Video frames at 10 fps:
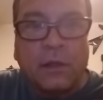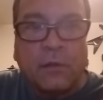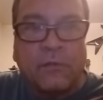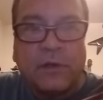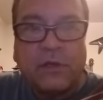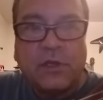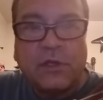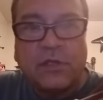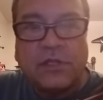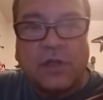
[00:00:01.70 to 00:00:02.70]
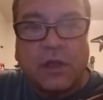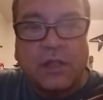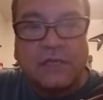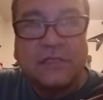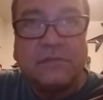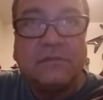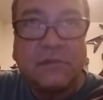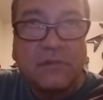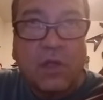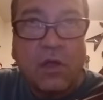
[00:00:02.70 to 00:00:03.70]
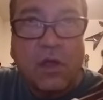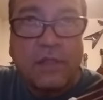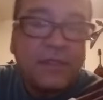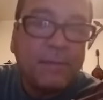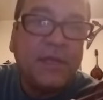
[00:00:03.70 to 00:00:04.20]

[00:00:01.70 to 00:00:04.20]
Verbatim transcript: a very good guitar lesson on the